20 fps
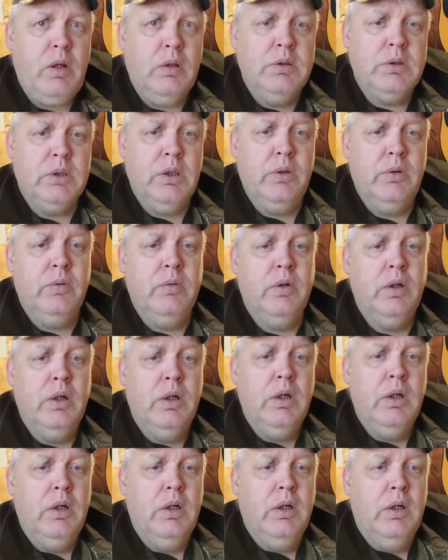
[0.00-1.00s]
So
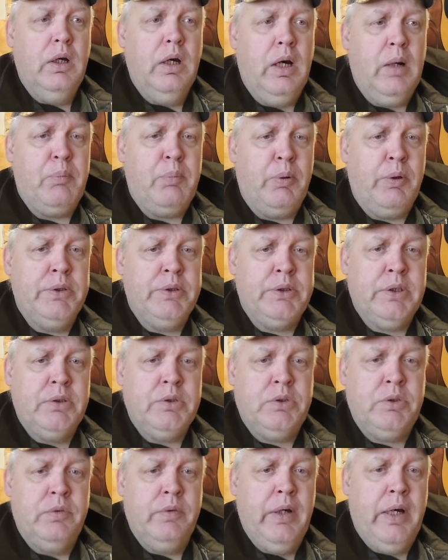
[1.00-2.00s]
I
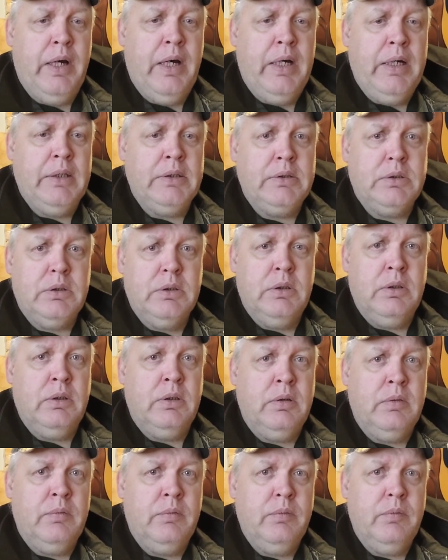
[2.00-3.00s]
appreciate you guys.
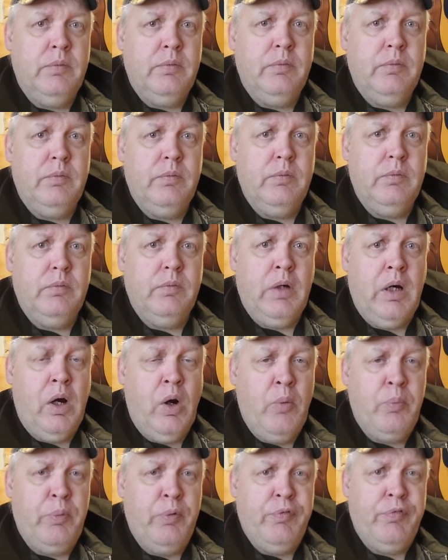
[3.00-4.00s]
I
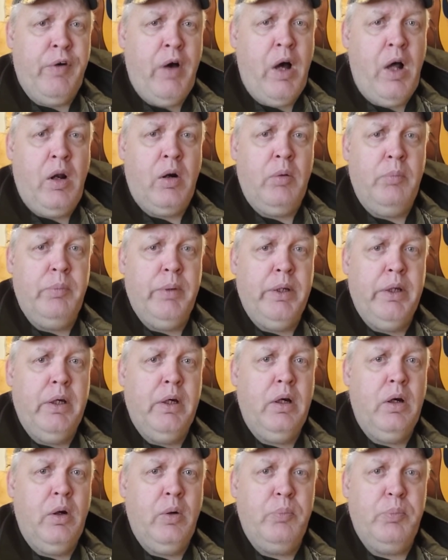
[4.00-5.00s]
hope you follow me.
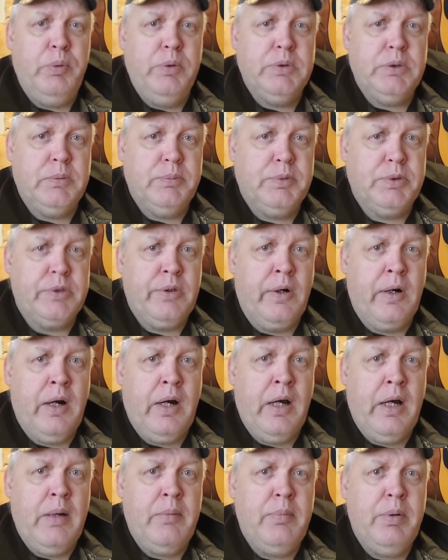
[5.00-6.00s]
I hope you
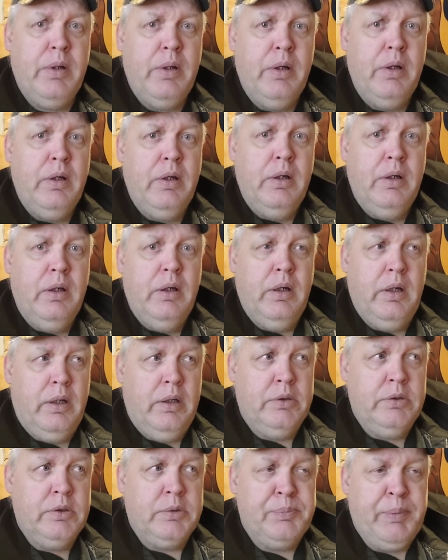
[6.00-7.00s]
subscribe
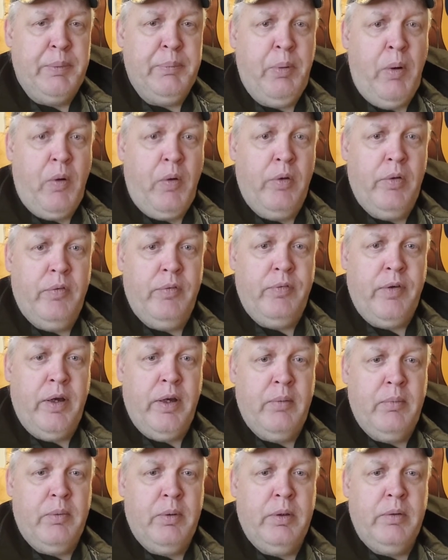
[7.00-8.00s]
and just be part of the
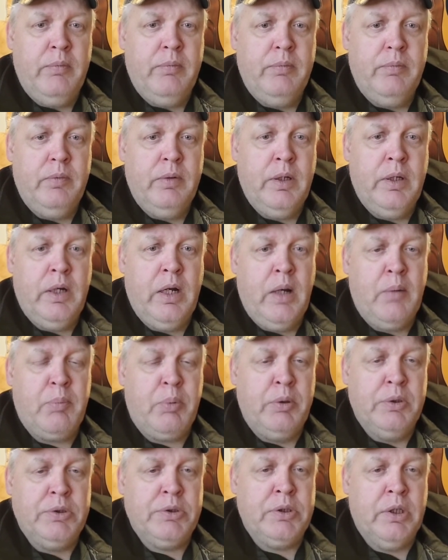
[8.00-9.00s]
family. And I
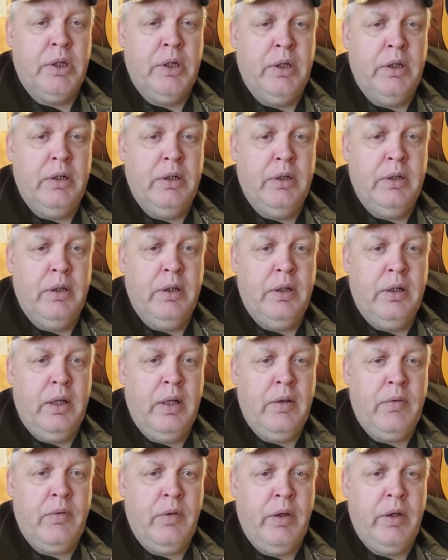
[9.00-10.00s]
appreciate it. And
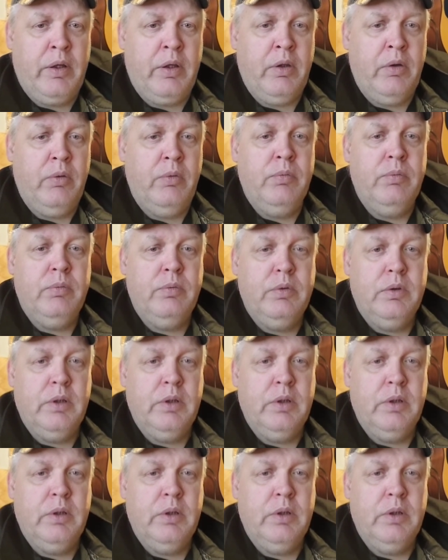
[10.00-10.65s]
I thank you.